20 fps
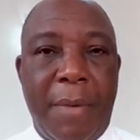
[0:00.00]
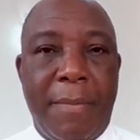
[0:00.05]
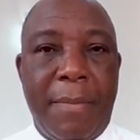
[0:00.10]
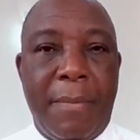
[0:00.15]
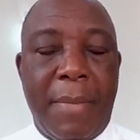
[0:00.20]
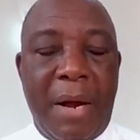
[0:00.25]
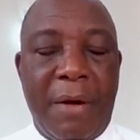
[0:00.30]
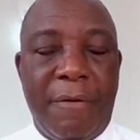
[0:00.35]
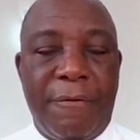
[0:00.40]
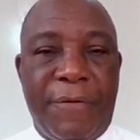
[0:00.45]

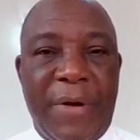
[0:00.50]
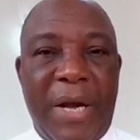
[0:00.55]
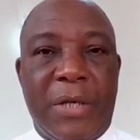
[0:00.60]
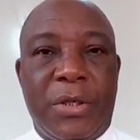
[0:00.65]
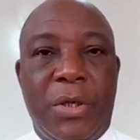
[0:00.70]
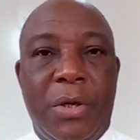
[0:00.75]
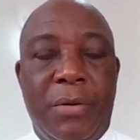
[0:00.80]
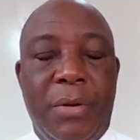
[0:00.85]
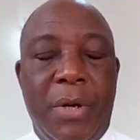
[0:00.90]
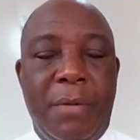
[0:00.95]

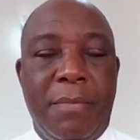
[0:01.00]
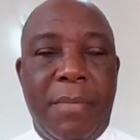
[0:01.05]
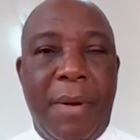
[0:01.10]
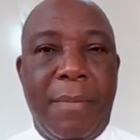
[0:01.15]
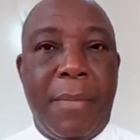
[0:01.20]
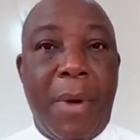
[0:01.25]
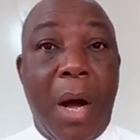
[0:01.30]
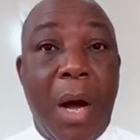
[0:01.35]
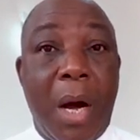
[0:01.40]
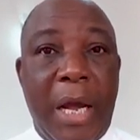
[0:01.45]
manufacturing by
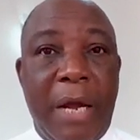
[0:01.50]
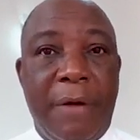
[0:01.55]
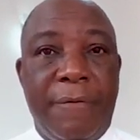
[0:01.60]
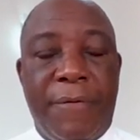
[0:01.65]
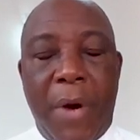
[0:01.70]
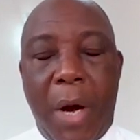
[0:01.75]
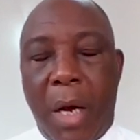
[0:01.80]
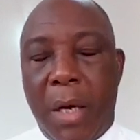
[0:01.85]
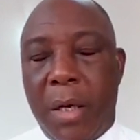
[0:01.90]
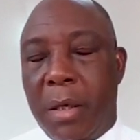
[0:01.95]
market
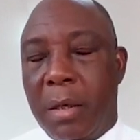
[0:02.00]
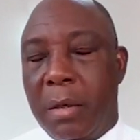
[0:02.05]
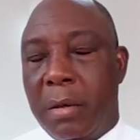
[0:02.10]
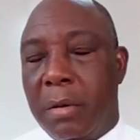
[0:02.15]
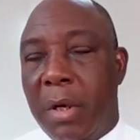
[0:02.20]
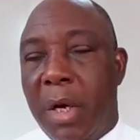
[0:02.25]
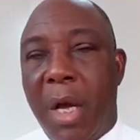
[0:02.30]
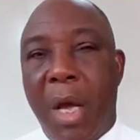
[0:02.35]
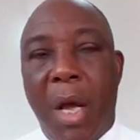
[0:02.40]
value,